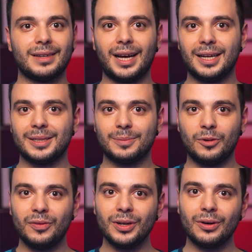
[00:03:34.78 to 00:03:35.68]
And
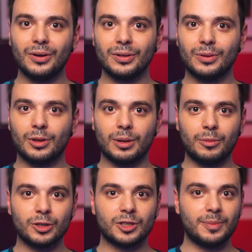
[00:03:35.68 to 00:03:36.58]
moving on to the
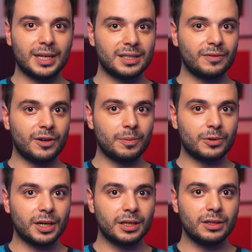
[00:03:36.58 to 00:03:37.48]
most massive
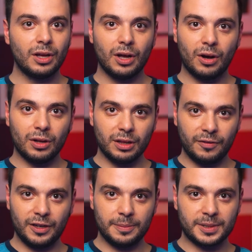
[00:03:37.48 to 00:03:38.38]
upgrade on the
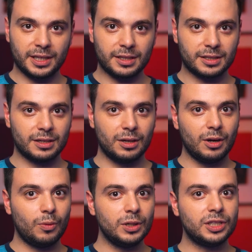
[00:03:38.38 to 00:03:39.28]
Flip 6,
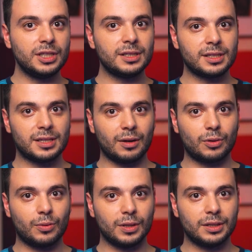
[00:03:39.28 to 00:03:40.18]
which is the
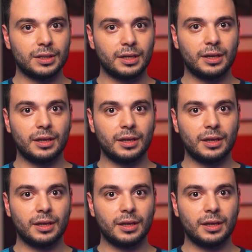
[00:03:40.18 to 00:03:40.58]
sound quality.